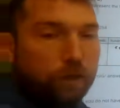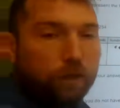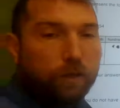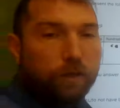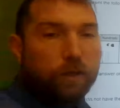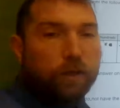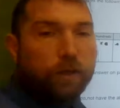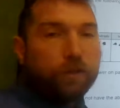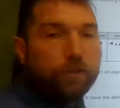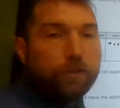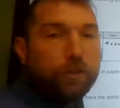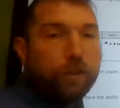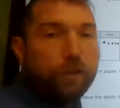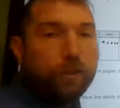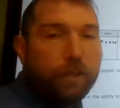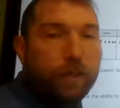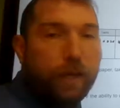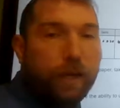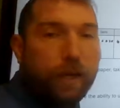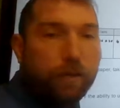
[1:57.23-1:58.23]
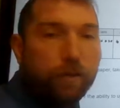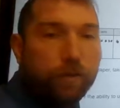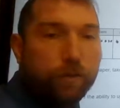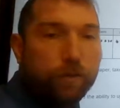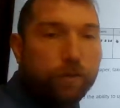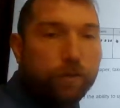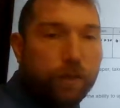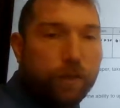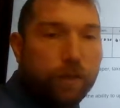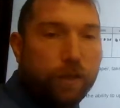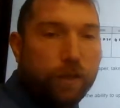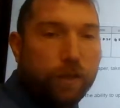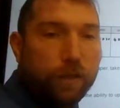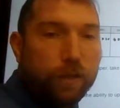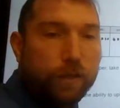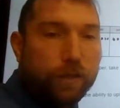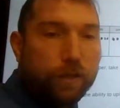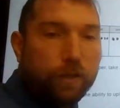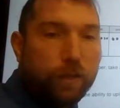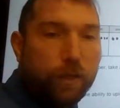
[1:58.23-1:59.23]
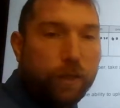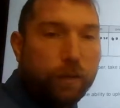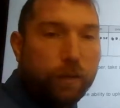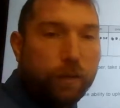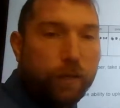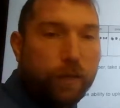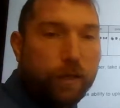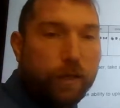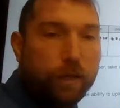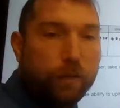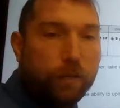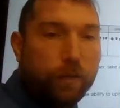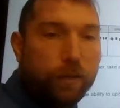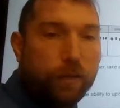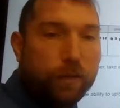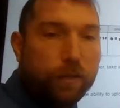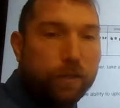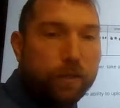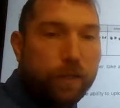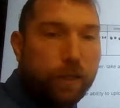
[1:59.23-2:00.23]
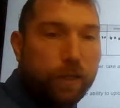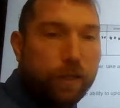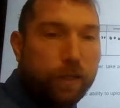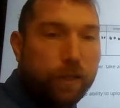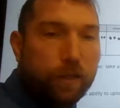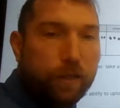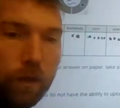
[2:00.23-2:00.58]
And I'll show you that over on the chart behind me in a second.